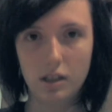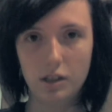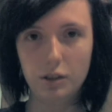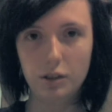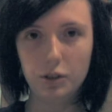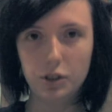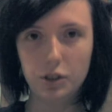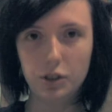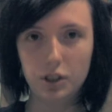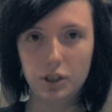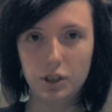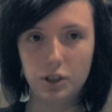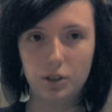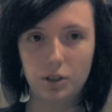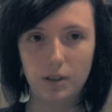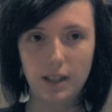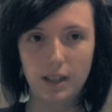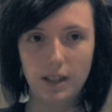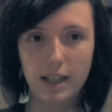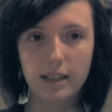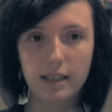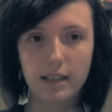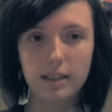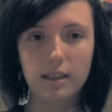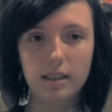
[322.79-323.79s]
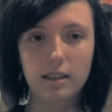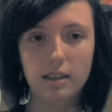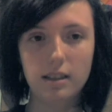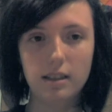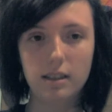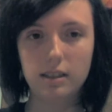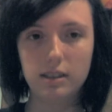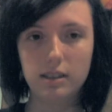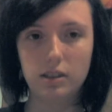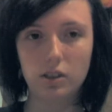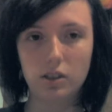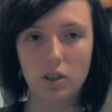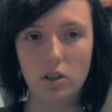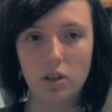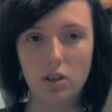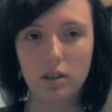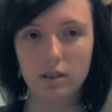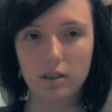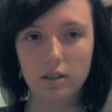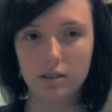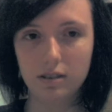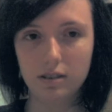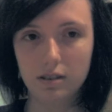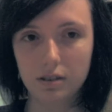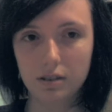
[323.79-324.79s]
You should treat us
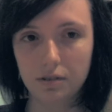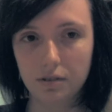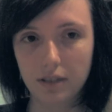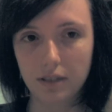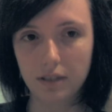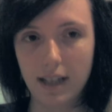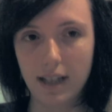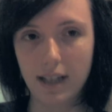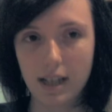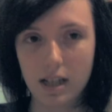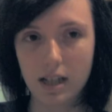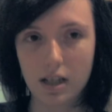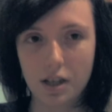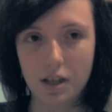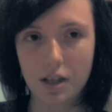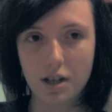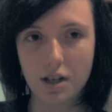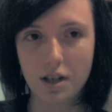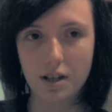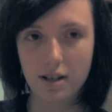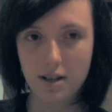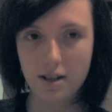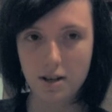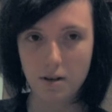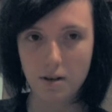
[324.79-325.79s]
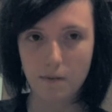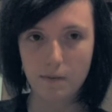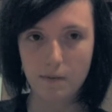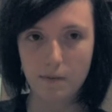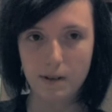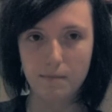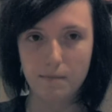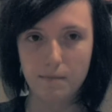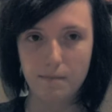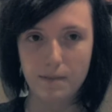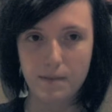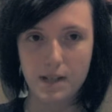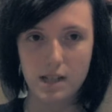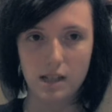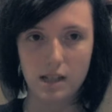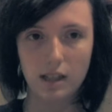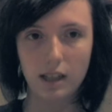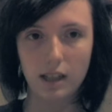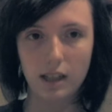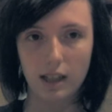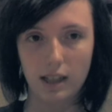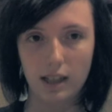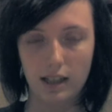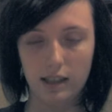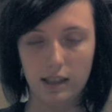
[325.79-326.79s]
all like human
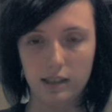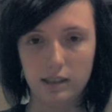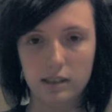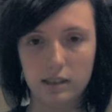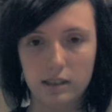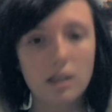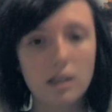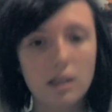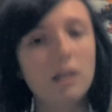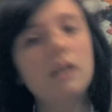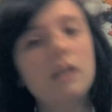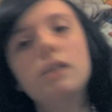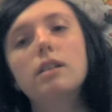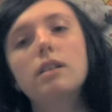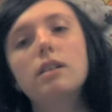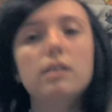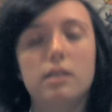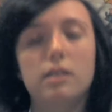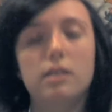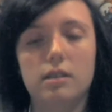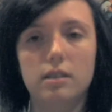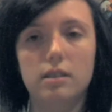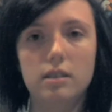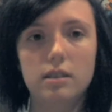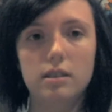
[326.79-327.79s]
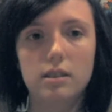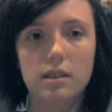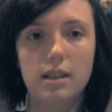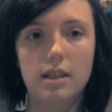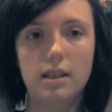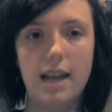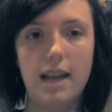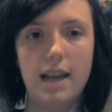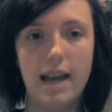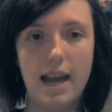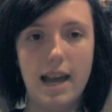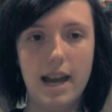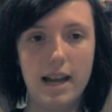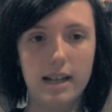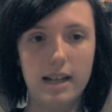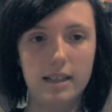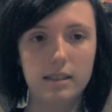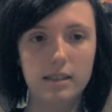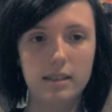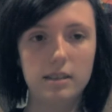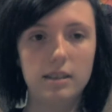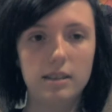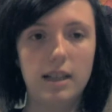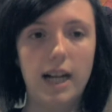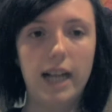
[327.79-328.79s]
beings.
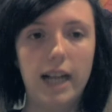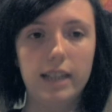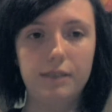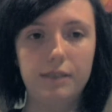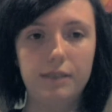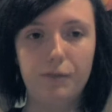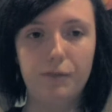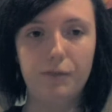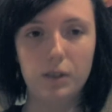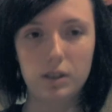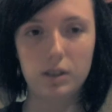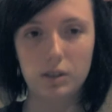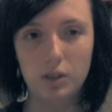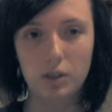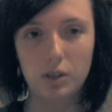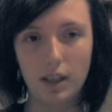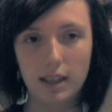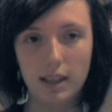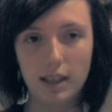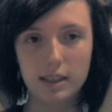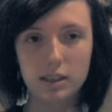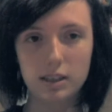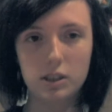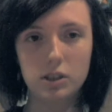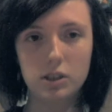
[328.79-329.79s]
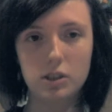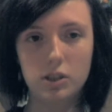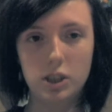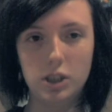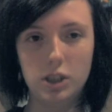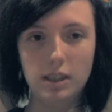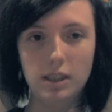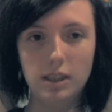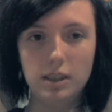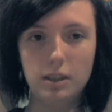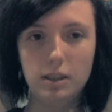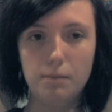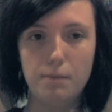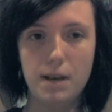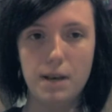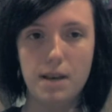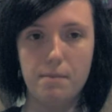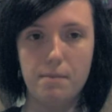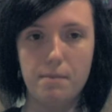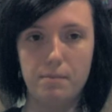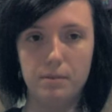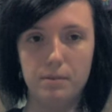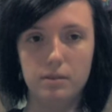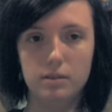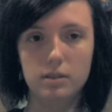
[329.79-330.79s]
And as for the transgender
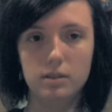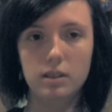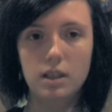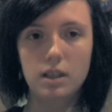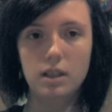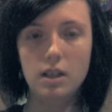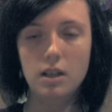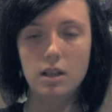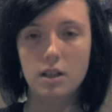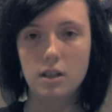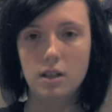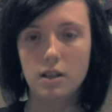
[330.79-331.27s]
people,